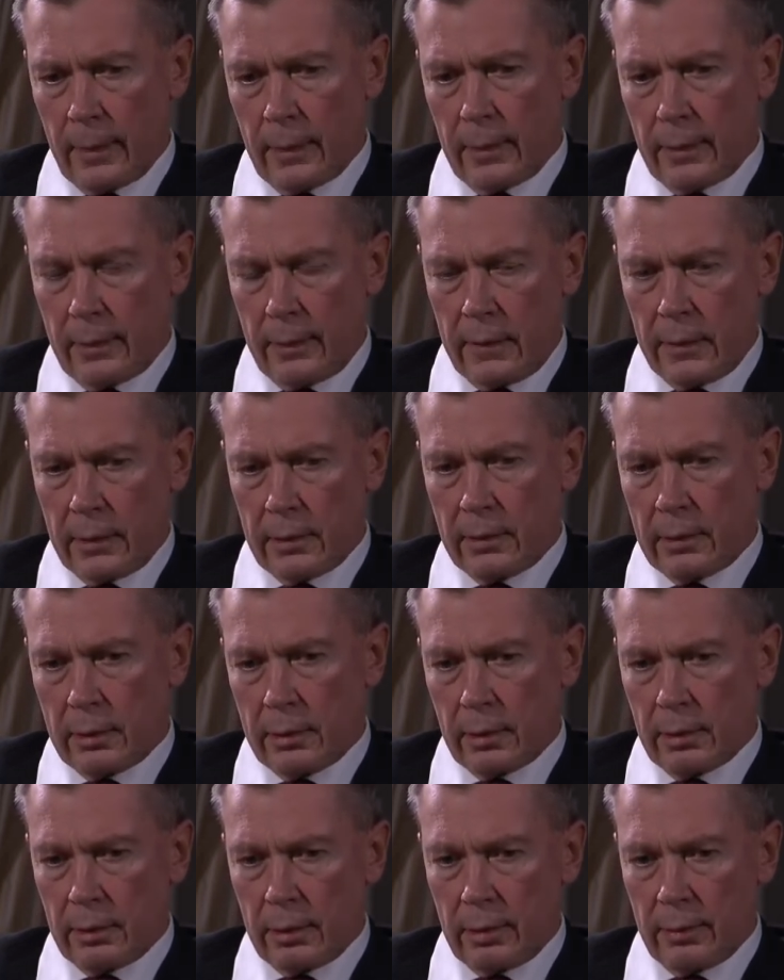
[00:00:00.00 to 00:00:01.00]
that
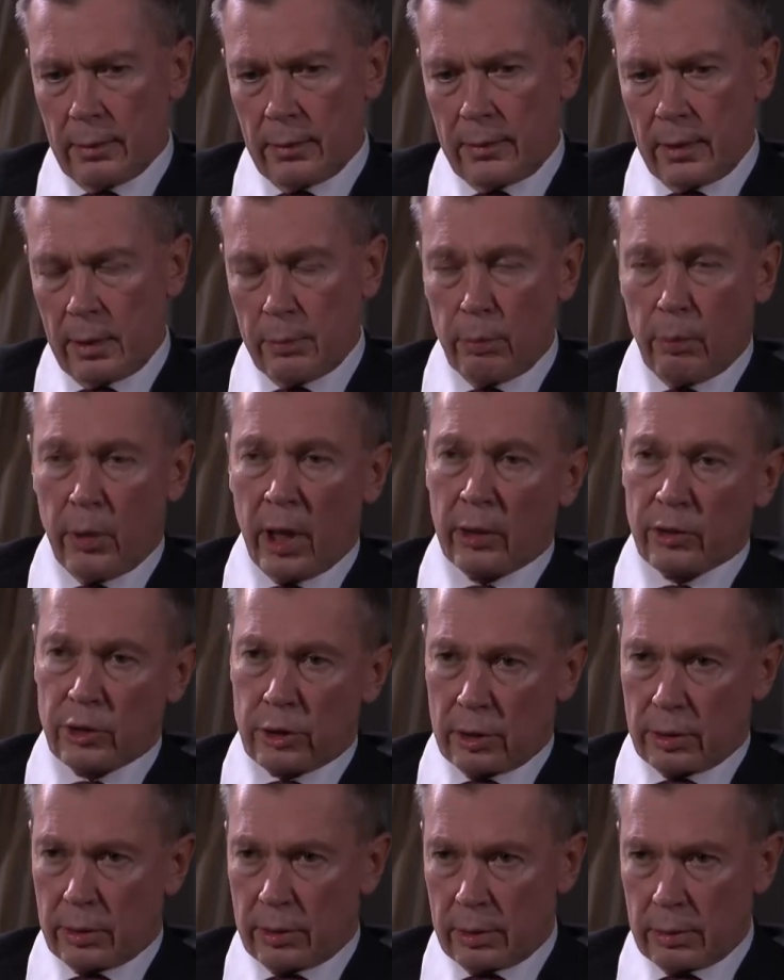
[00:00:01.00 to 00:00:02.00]
the
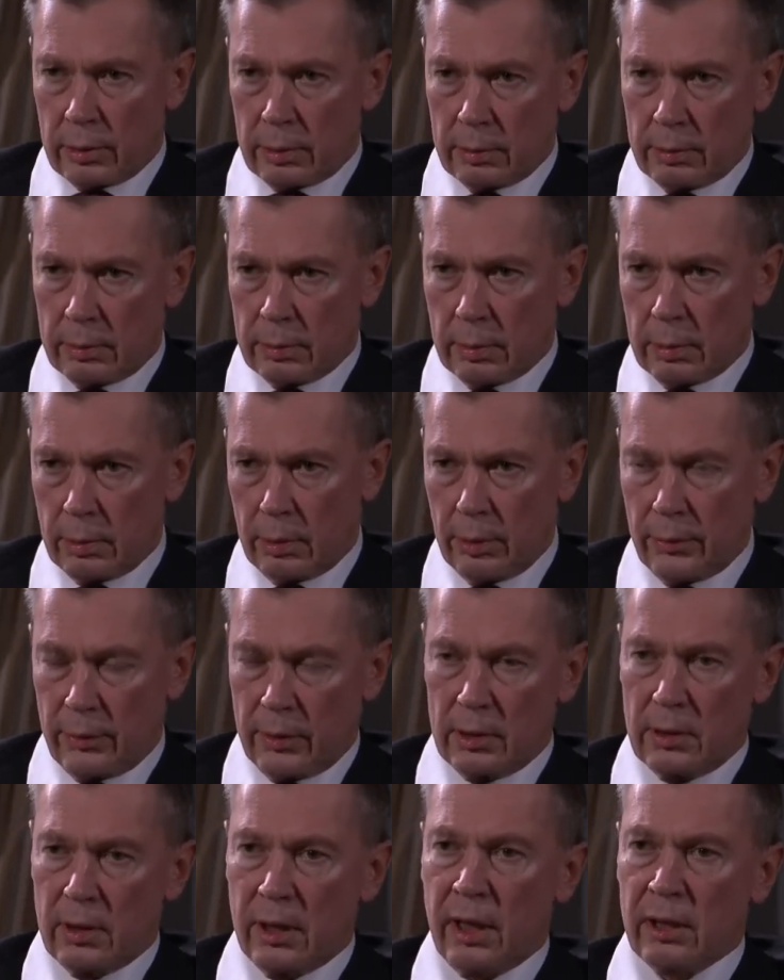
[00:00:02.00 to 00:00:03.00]
budget of
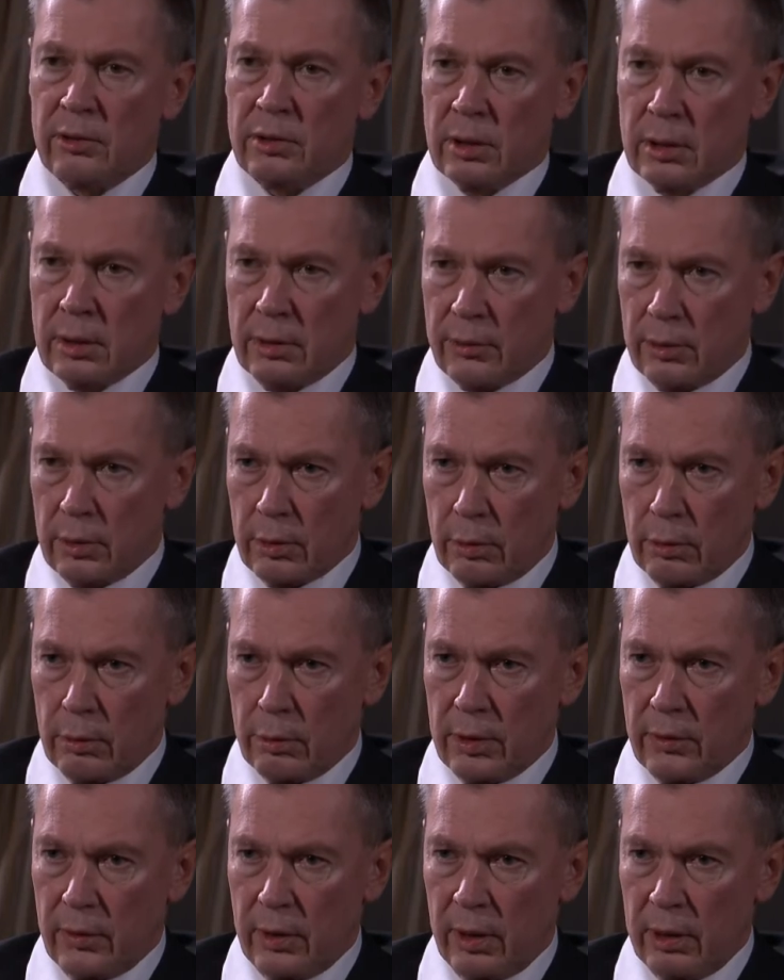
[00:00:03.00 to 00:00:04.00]
the National
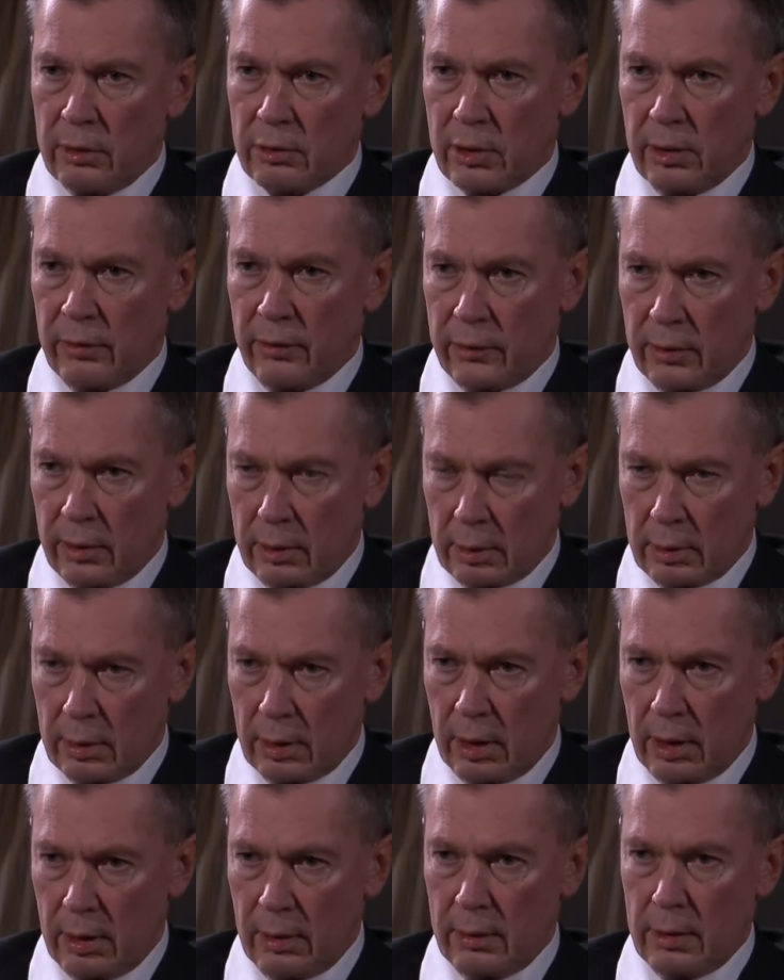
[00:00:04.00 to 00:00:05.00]
Security Agency
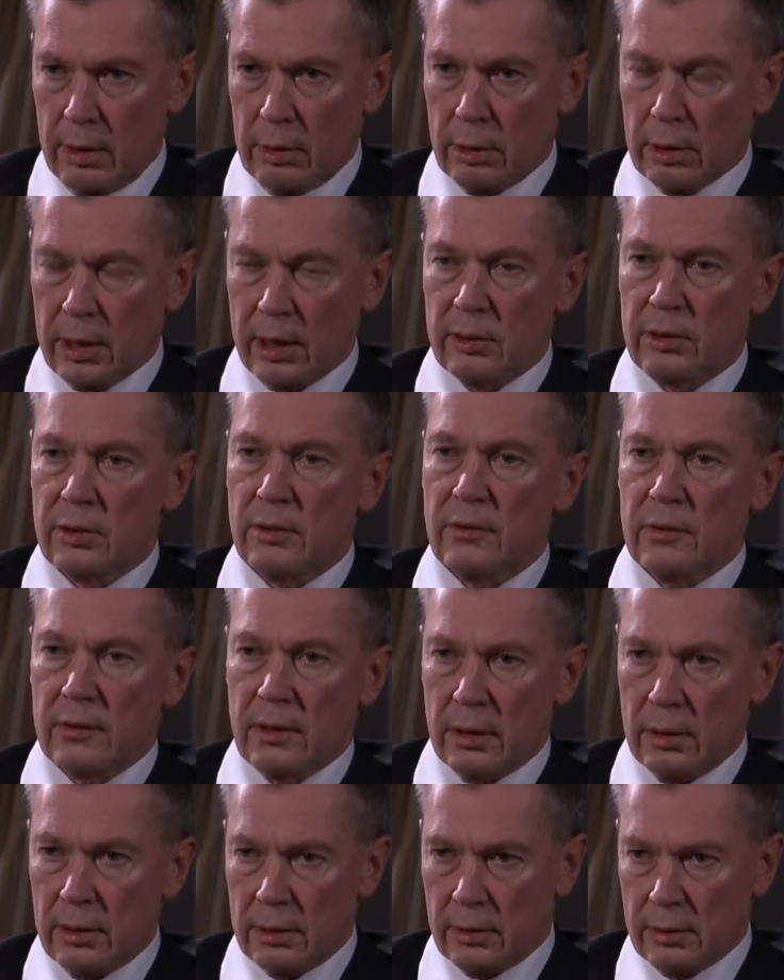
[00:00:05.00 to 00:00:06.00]
in the United
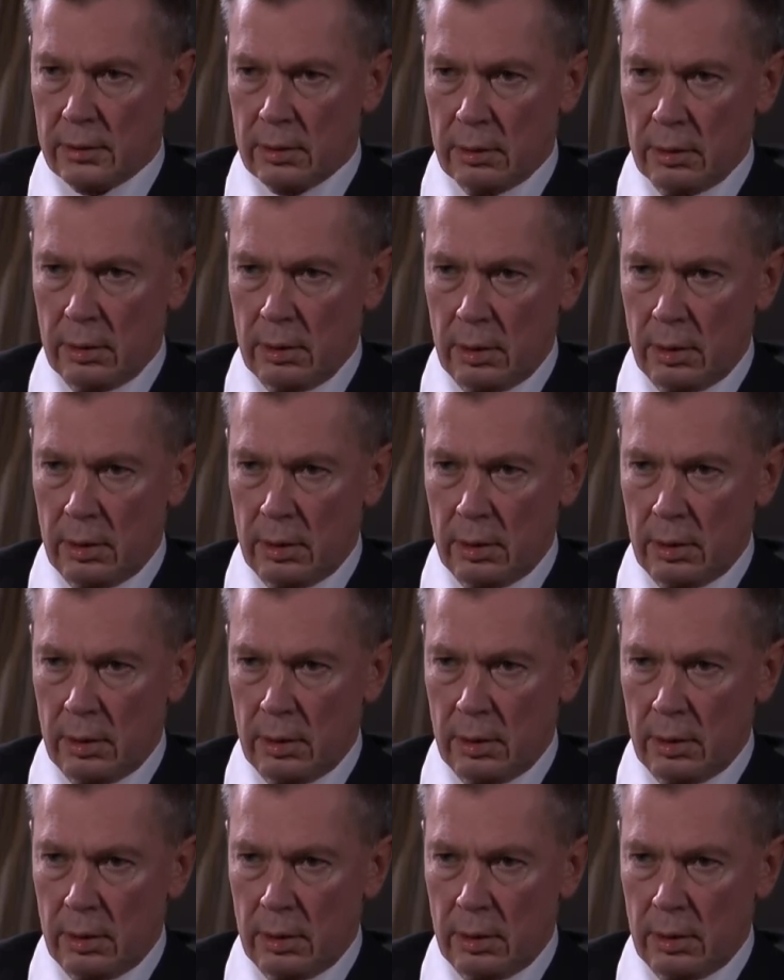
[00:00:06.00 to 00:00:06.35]
States